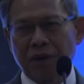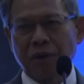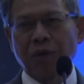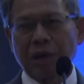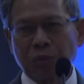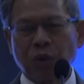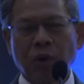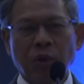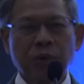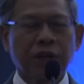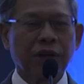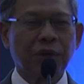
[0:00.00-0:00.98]
what more
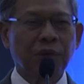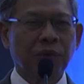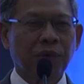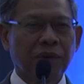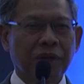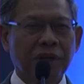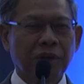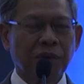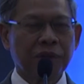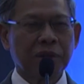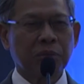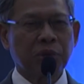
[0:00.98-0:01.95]
we can do in
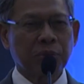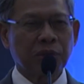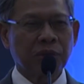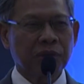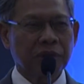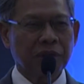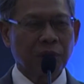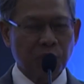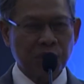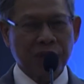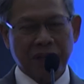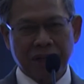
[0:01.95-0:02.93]
order to promote
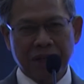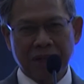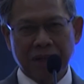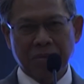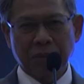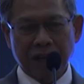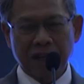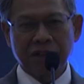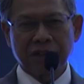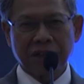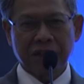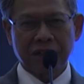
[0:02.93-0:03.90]
closer
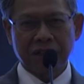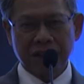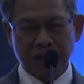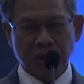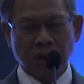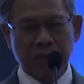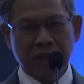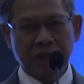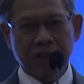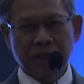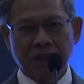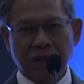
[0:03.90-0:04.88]
bilateral economic
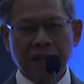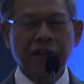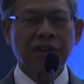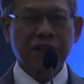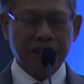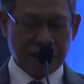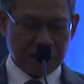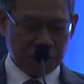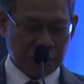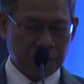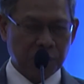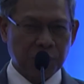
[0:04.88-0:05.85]
and other
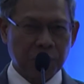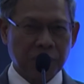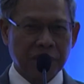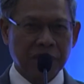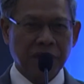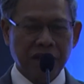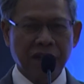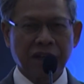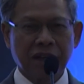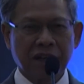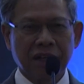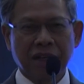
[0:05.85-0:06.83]
ties between
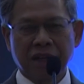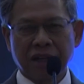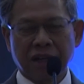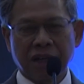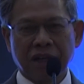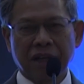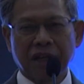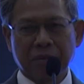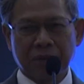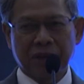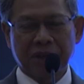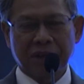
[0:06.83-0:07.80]
Telangana and the
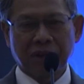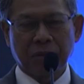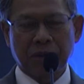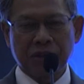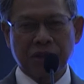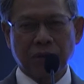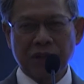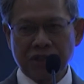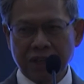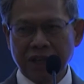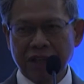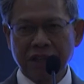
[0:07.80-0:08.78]
government of Malaysia. Once
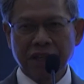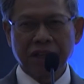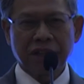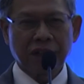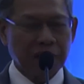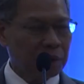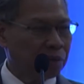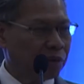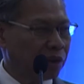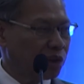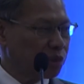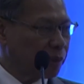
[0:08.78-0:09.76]
again, thank you for
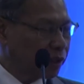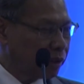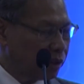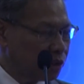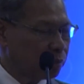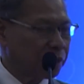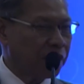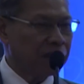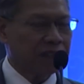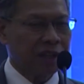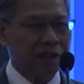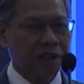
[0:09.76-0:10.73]
the hospi
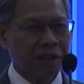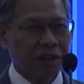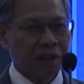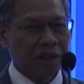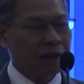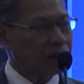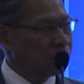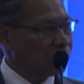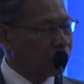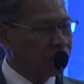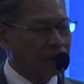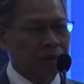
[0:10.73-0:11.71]
hospitality. Thank you
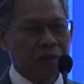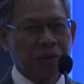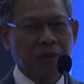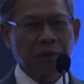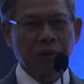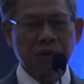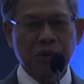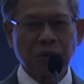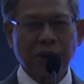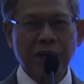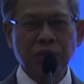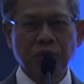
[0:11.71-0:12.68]
for those two
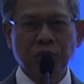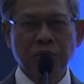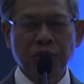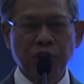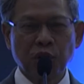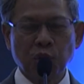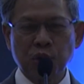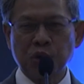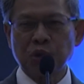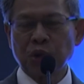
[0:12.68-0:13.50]
wonderful videos